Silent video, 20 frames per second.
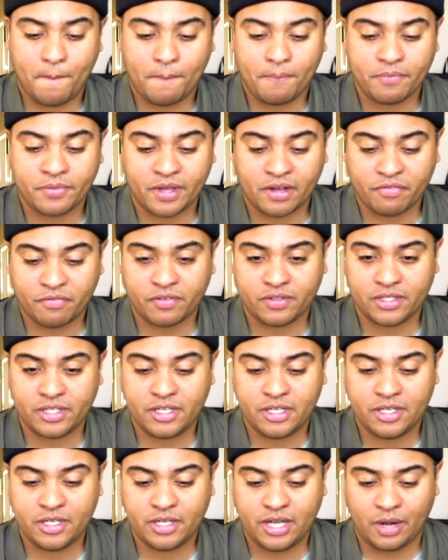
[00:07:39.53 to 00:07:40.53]

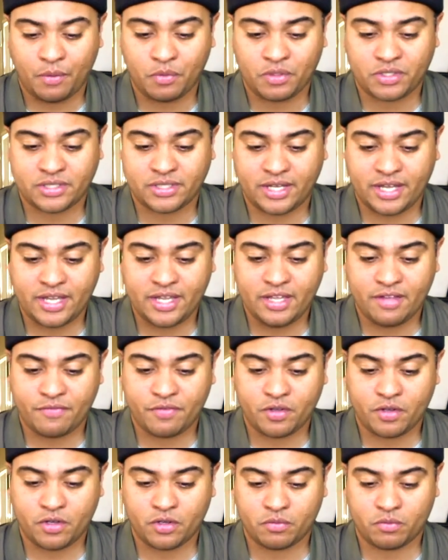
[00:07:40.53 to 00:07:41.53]
Definitely, I would say, if
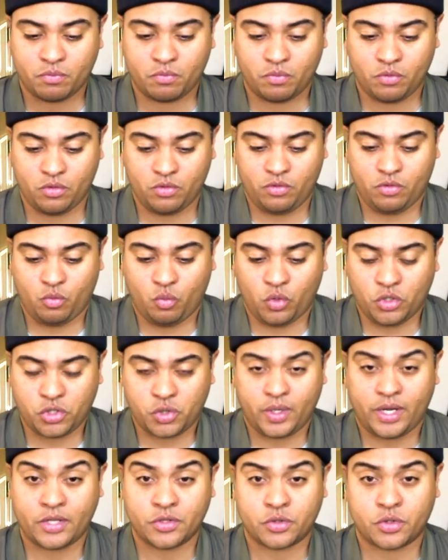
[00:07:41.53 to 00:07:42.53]
you can, once you
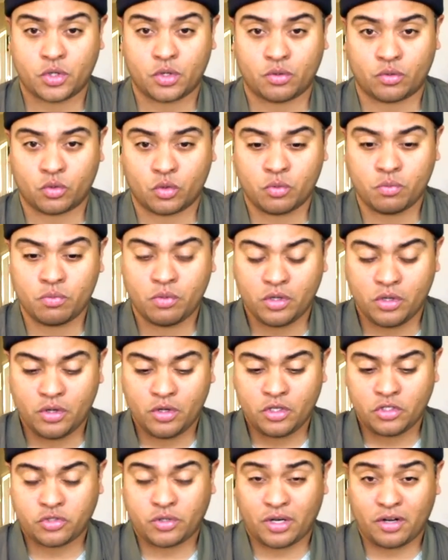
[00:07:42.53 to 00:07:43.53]
enter a room,
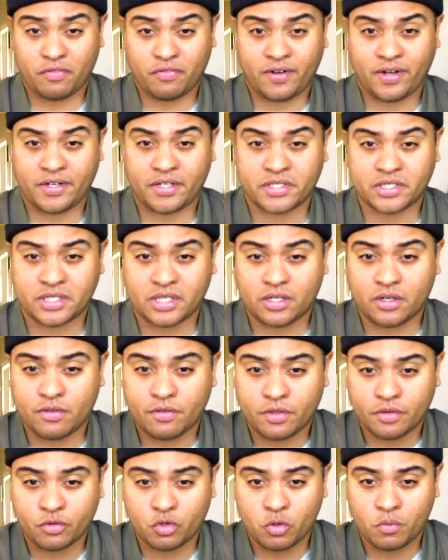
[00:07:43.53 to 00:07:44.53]
try to find the center of
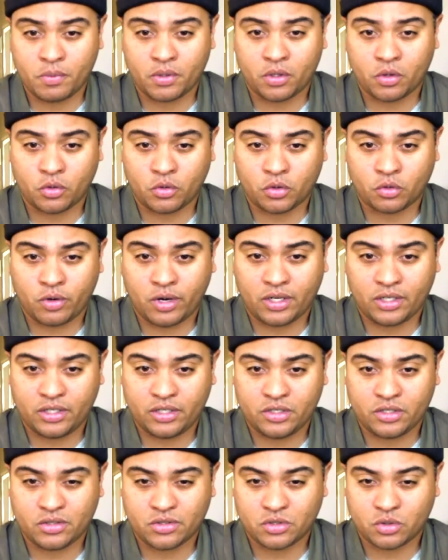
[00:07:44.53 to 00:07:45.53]
the room and go
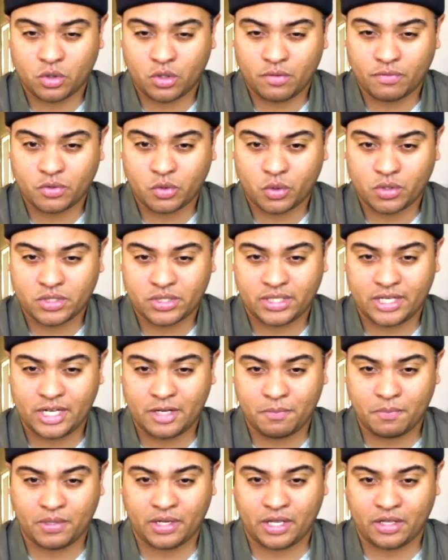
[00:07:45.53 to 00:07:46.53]
directly, sort of towards the
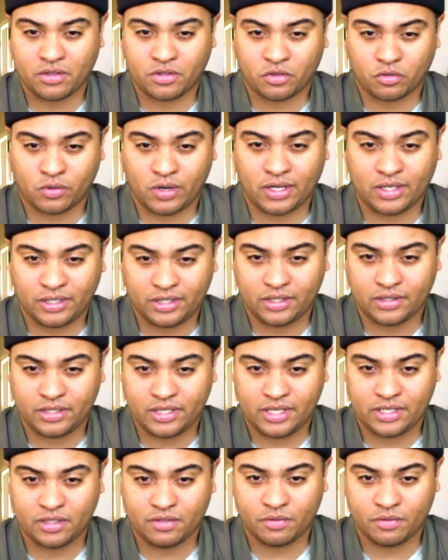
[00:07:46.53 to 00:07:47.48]
end, but not directly on the end of